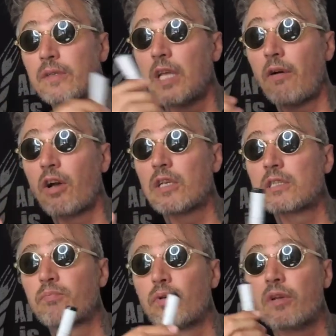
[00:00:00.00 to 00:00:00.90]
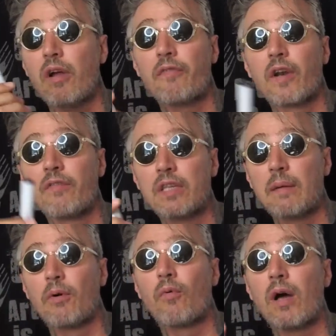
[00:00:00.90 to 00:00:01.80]
Now we're gonna put a raffle. Every
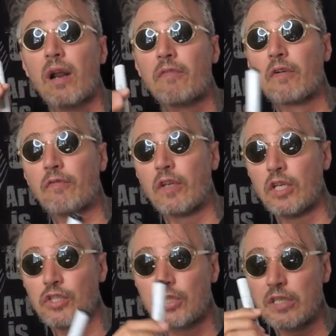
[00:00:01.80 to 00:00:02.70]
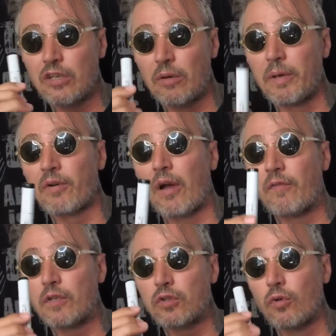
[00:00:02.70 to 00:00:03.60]
time one raffle finish, it's gonna be a
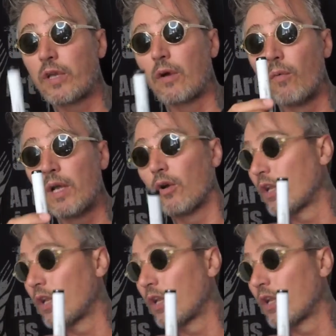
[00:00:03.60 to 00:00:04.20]
raffle, so you can win.